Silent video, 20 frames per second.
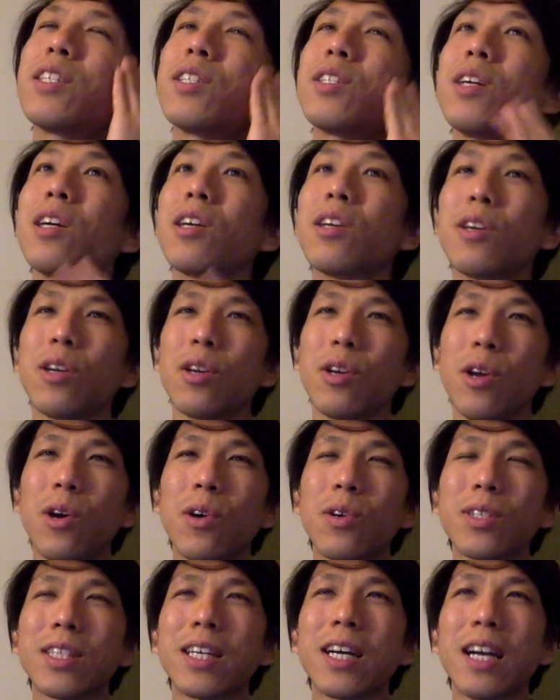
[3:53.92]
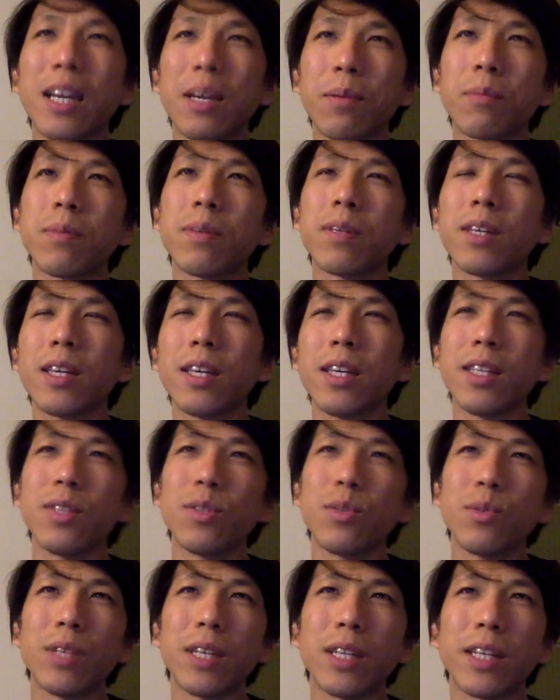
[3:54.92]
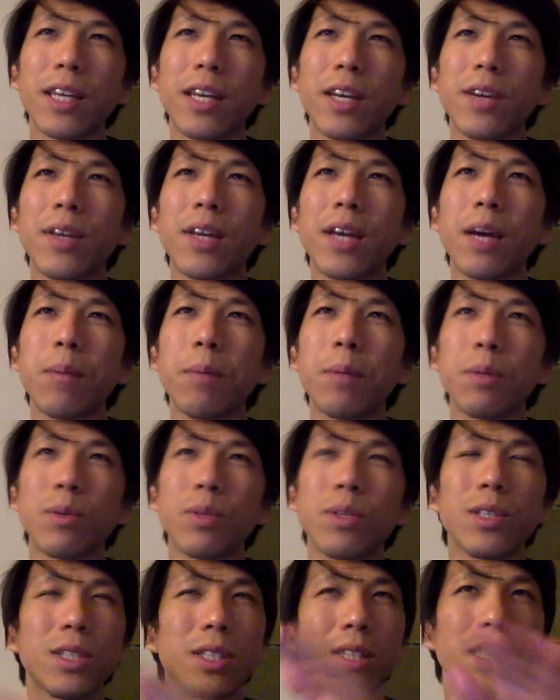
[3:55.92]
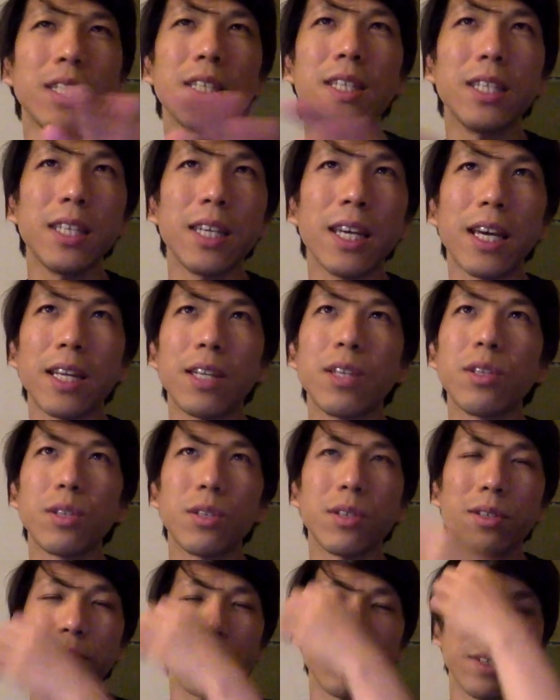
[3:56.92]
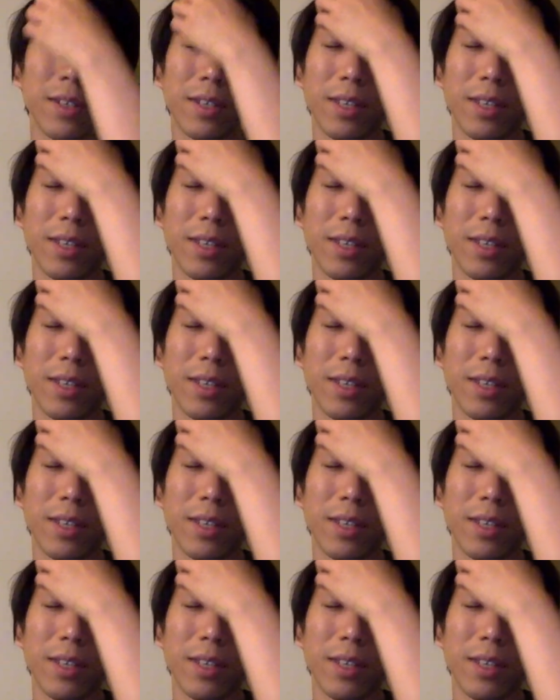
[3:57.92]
stuck a long time into that area between the city and the